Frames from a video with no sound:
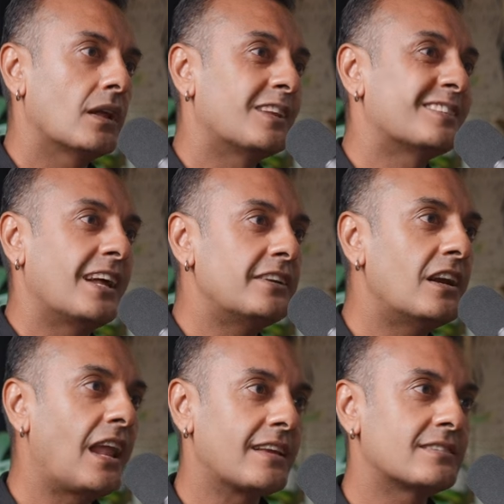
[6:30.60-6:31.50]
It's an
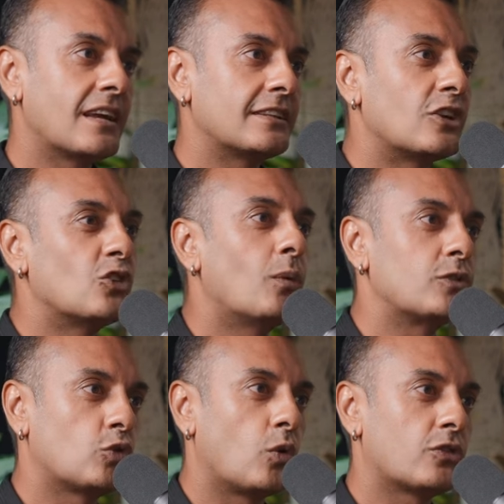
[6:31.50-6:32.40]
underlying saying that no one
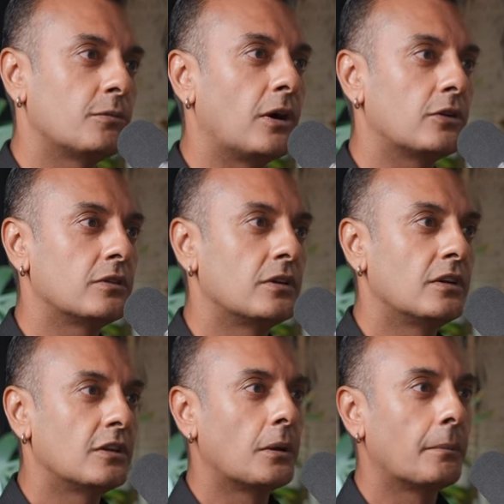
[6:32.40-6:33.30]
talks about.
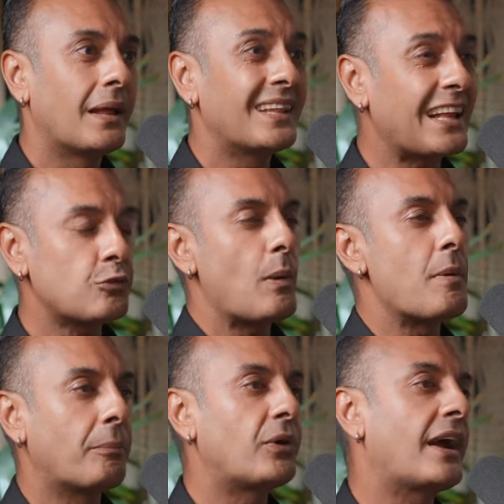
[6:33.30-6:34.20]
That's why
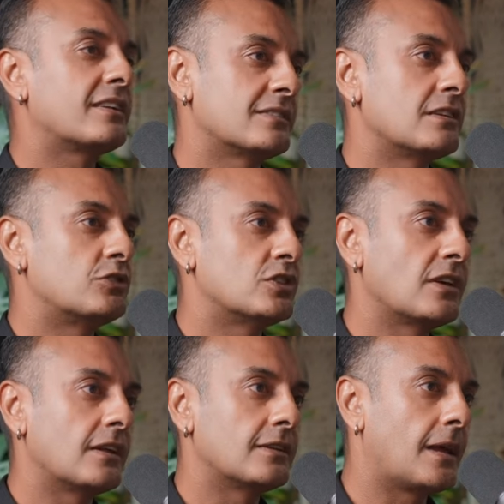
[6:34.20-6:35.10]
we practice every
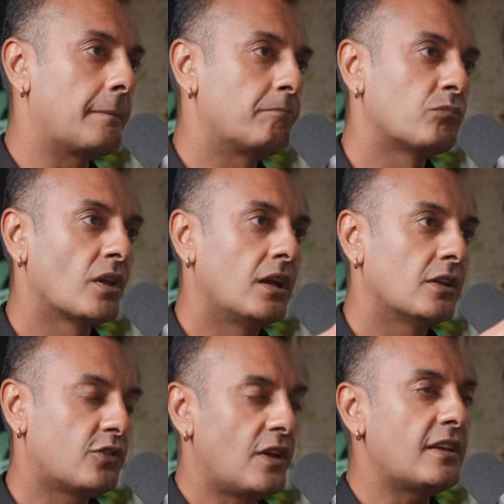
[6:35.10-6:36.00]
single day.
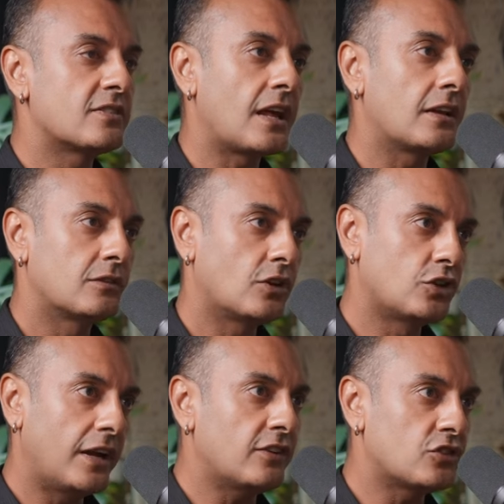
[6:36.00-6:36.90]
The saying is that the
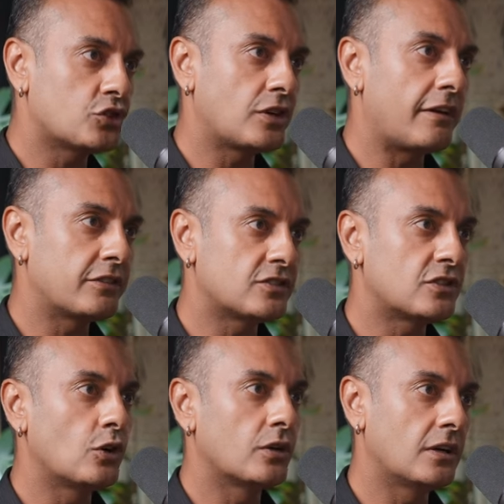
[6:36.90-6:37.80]
greatest
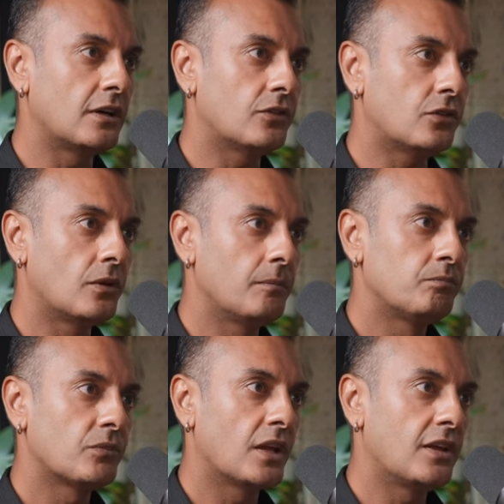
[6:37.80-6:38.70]
travesty on earth
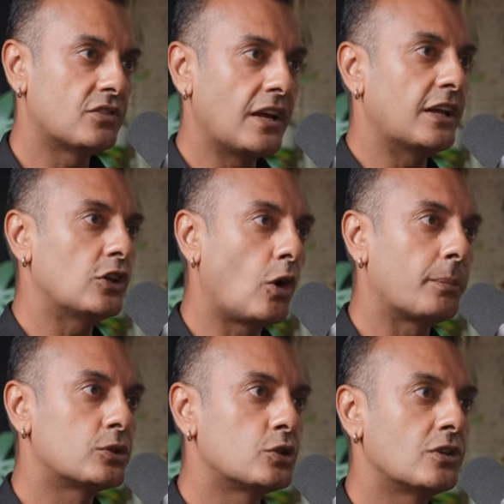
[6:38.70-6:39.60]
is getting an
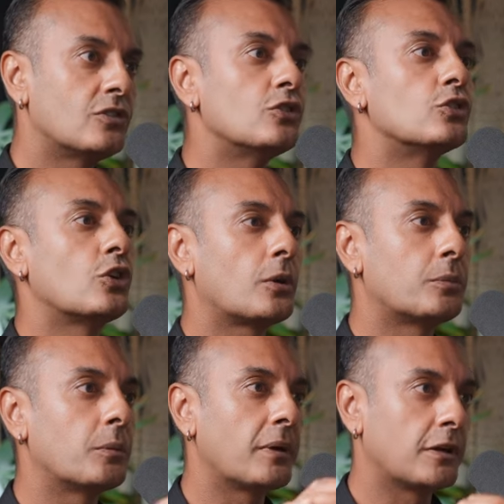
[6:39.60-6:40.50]
opportunity you're not
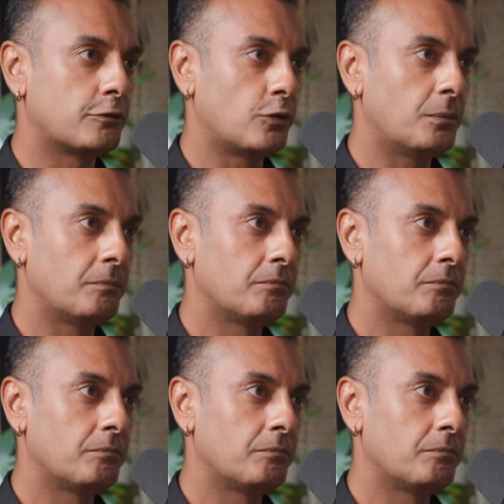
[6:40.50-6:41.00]
prepared for.